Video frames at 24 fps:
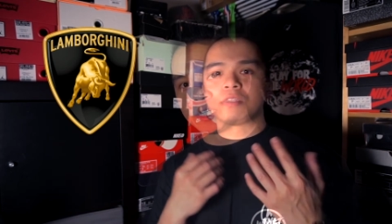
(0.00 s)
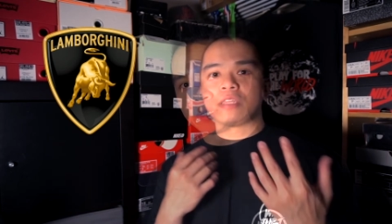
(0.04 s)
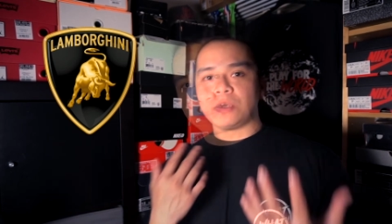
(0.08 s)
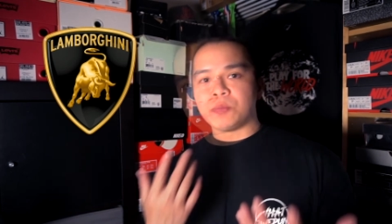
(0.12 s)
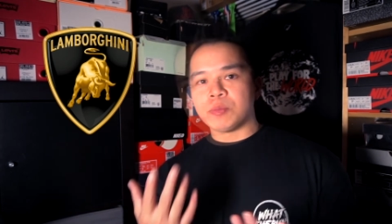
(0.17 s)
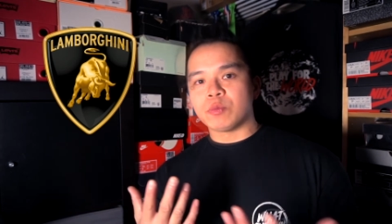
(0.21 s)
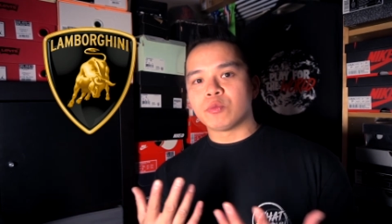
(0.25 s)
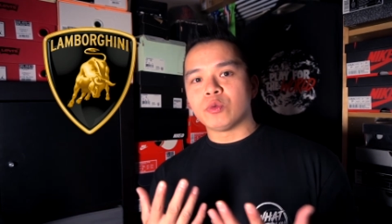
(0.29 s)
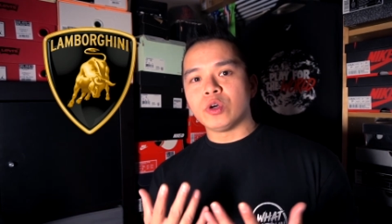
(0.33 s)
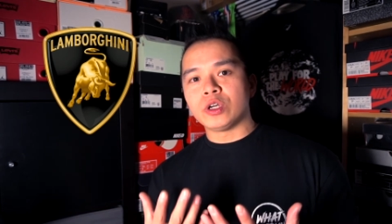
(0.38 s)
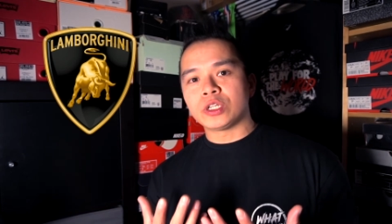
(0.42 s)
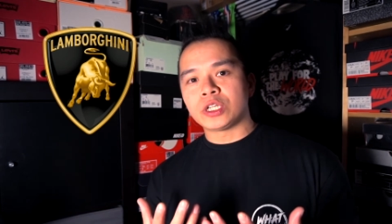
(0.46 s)
They've
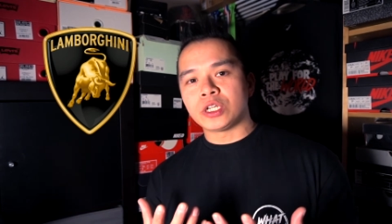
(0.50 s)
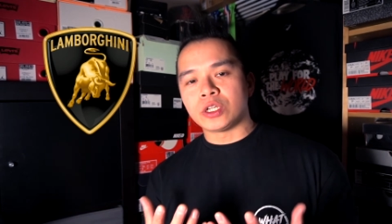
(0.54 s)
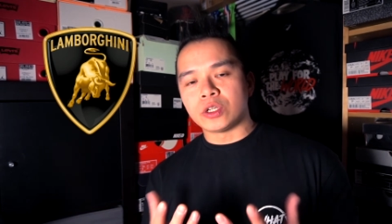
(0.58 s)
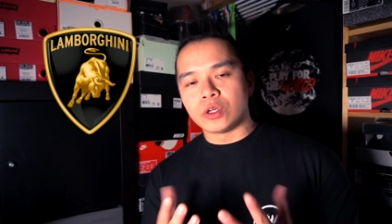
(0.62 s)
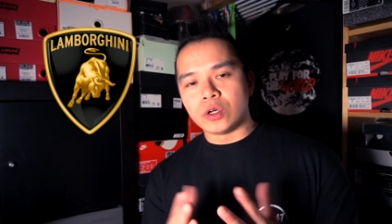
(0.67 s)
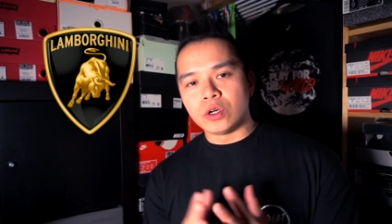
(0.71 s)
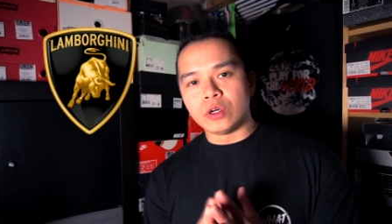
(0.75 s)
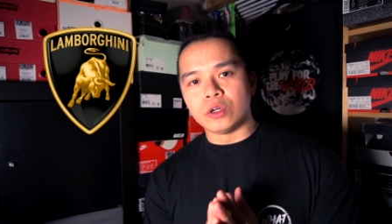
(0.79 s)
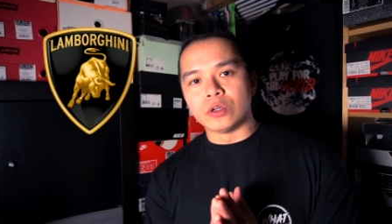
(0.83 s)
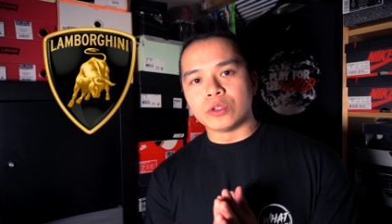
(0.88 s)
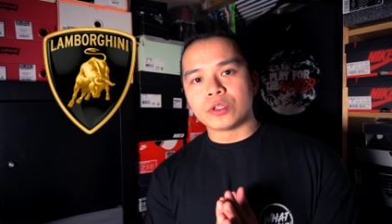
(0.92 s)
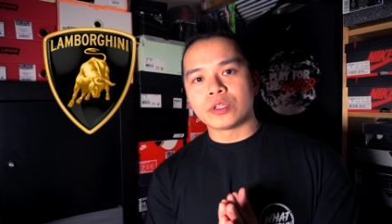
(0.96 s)
been working
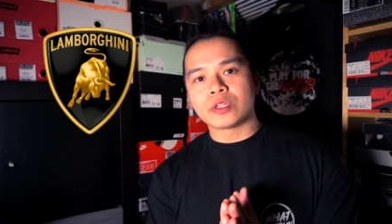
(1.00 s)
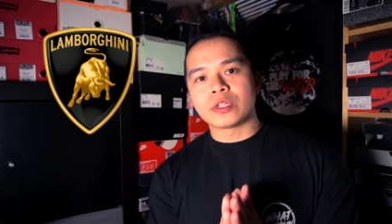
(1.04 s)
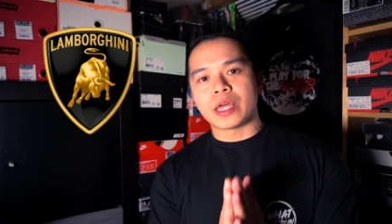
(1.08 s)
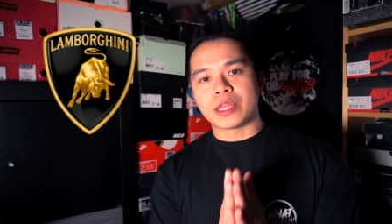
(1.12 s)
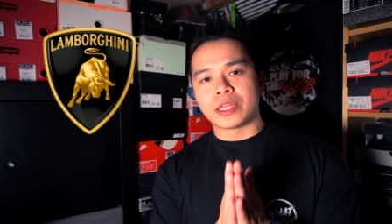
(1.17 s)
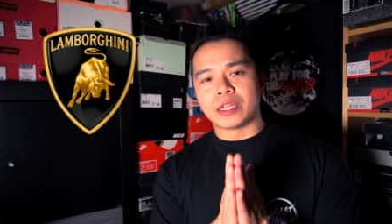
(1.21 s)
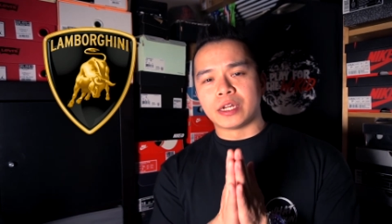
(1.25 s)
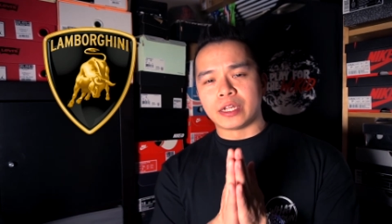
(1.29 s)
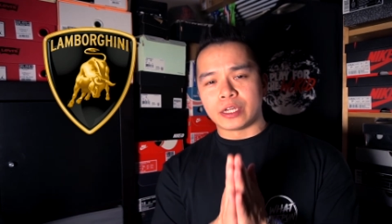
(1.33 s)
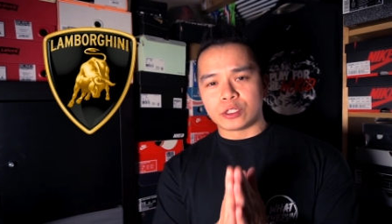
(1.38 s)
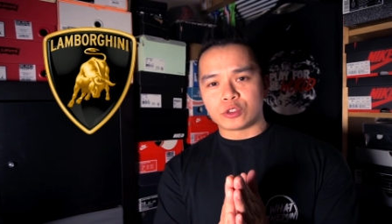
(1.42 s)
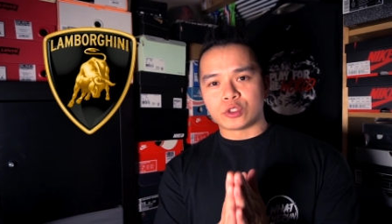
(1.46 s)
on
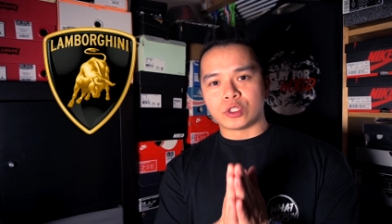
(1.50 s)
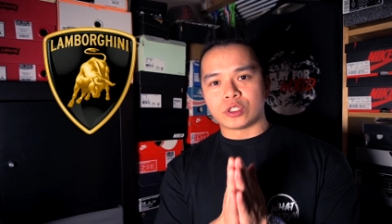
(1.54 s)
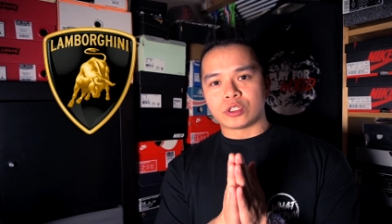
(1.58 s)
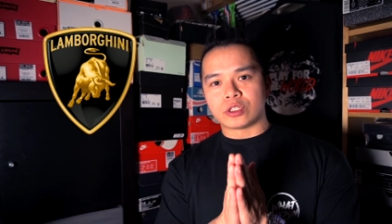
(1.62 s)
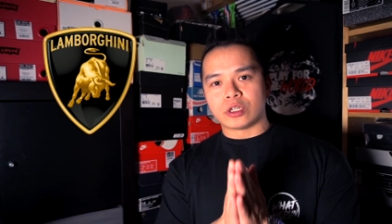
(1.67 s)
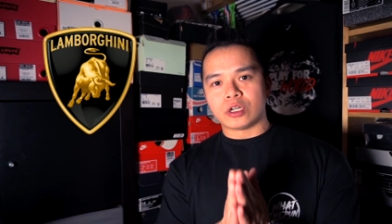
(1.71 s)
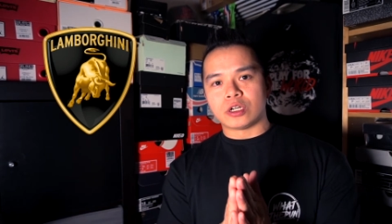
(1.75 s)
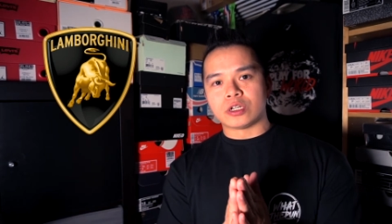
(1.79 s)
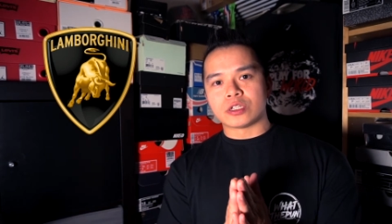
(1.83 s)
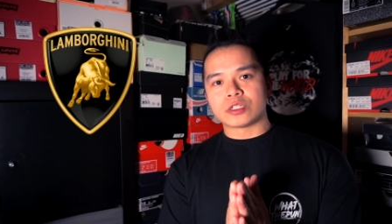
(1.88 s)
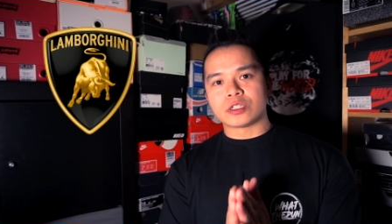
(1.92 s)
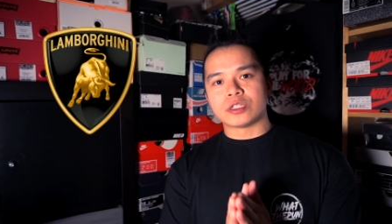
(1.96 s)
an electric
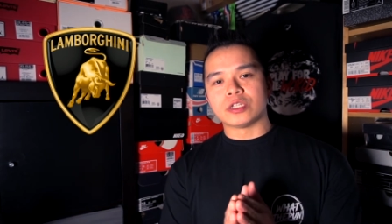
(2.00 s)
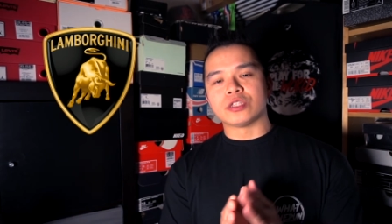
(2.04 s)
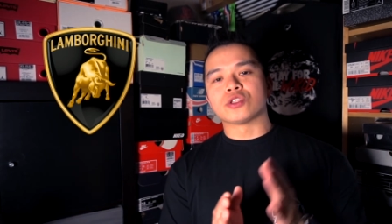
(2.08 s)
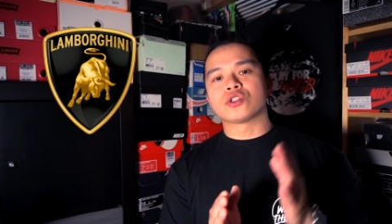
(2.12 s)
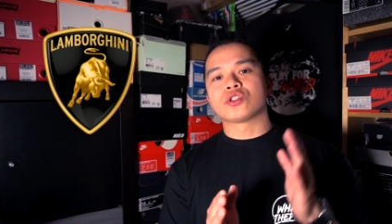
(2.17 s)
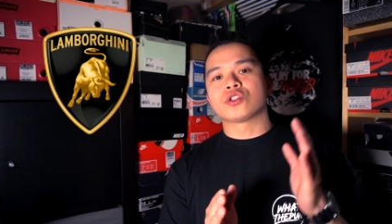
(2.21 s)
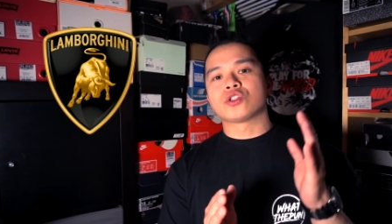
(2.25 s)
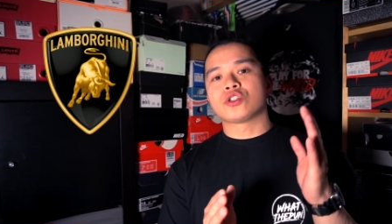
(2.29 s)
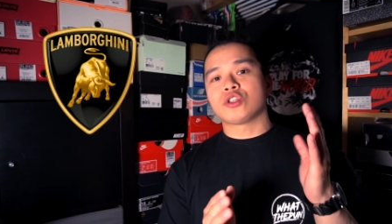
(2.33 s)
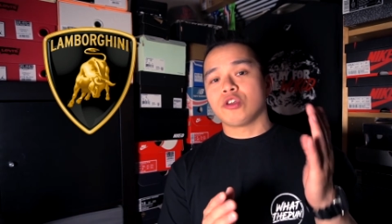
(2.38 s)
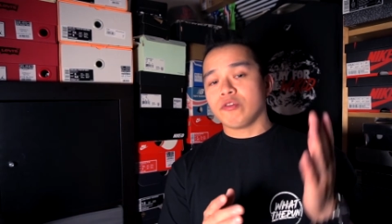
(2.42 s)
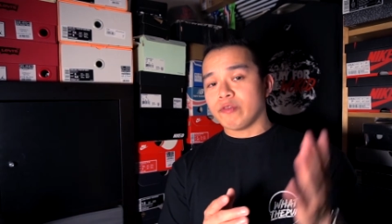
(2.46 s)
car
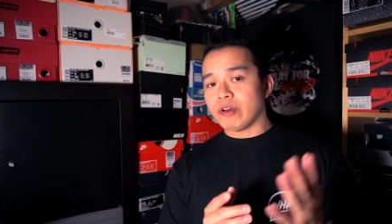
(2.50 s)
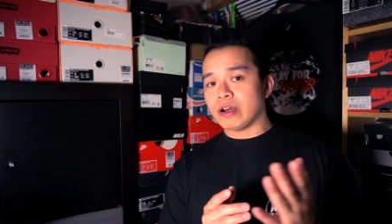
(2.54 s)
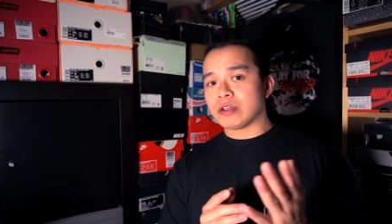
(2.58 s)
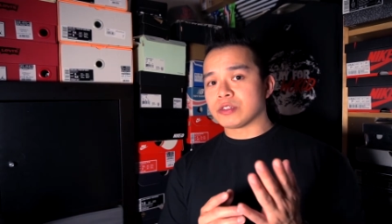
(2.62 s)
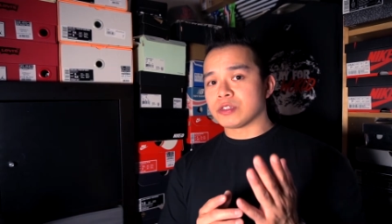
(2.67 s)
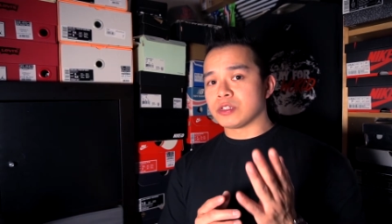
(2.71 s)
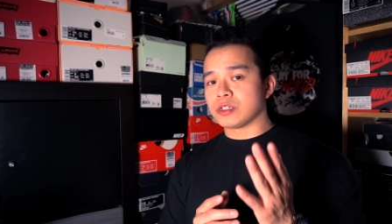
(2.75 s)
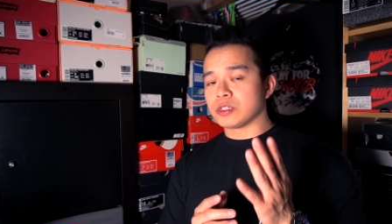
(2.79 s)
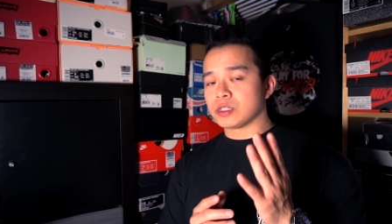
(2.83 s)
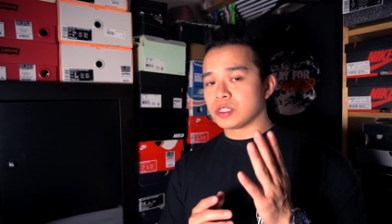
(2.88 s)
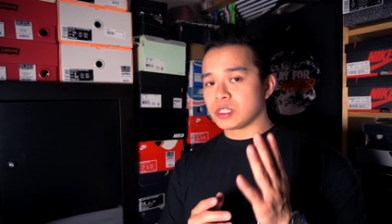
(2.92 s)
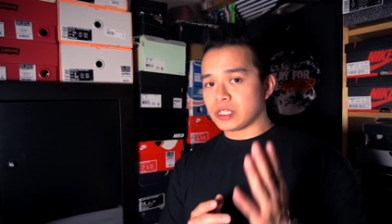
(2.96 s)
since
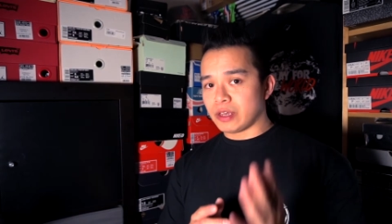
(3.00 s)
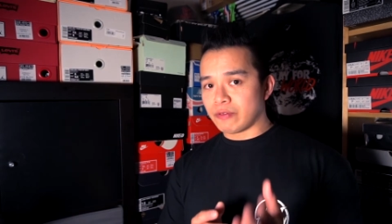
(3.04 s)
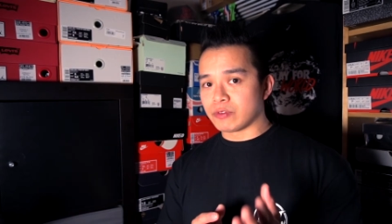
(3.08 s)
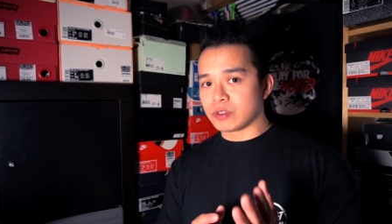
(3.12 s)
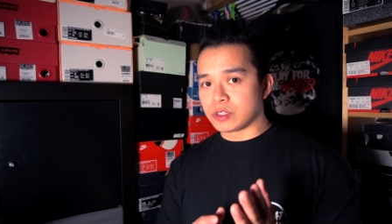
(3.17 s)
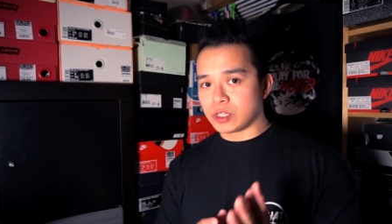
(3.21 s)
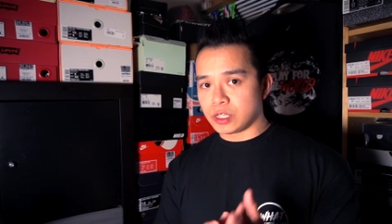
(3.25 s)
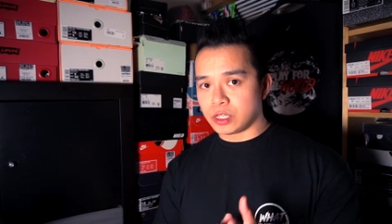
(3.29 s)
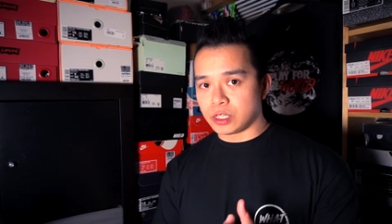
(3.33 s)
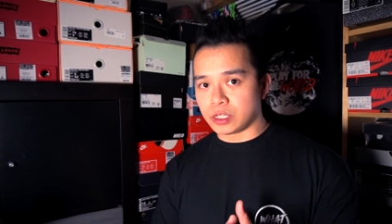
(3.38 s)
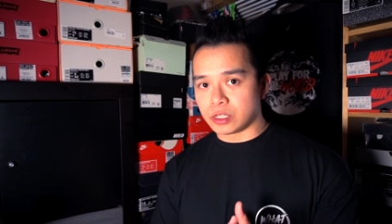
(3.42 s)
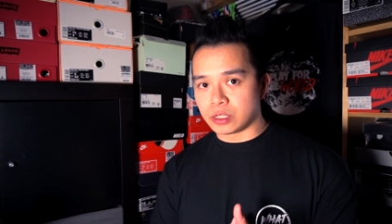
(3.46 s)

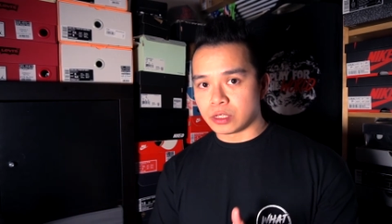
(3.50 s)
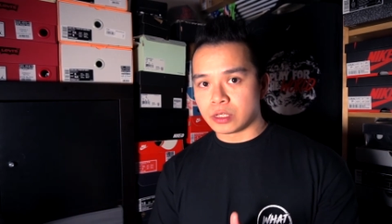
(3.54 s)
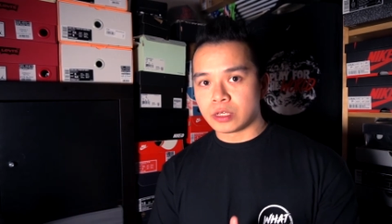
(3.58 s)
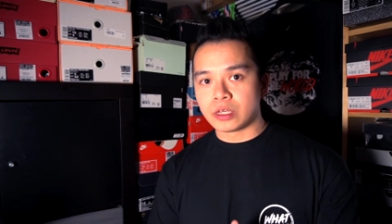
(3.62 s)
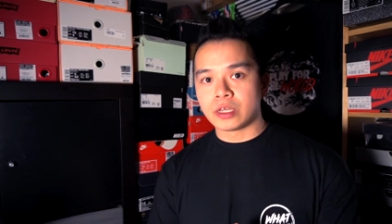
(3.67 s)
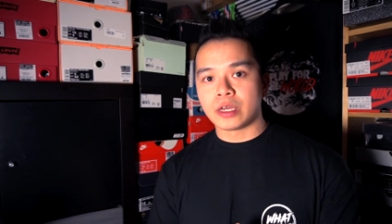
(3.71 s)
2017,